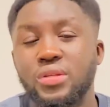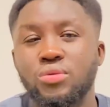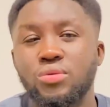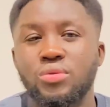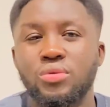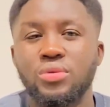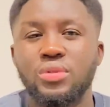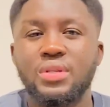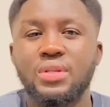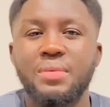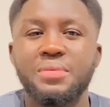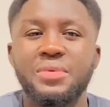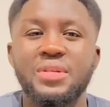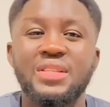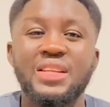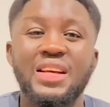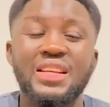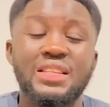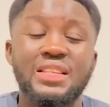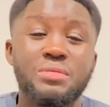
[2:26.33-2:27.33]
so something
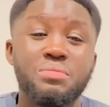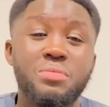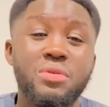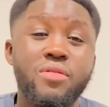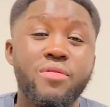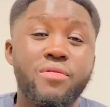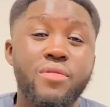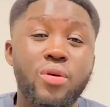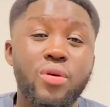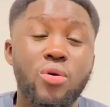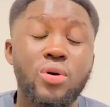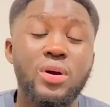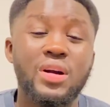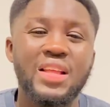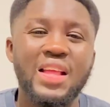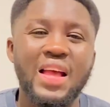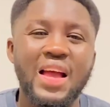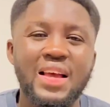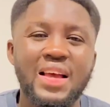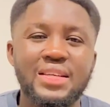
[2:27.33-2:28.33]
that is being
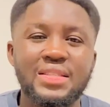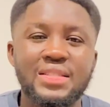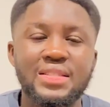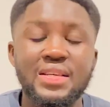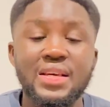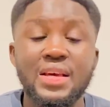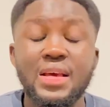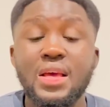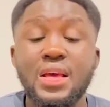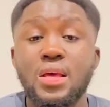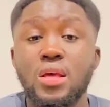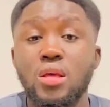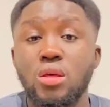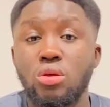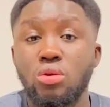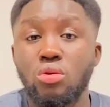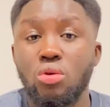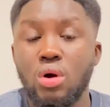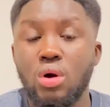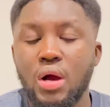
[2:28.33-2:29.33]
recognized in
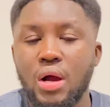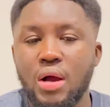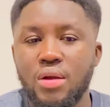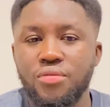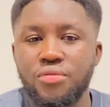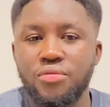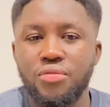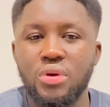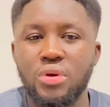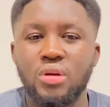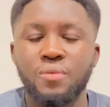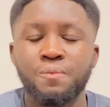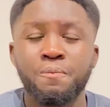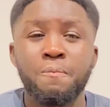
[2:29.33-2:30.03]
your country.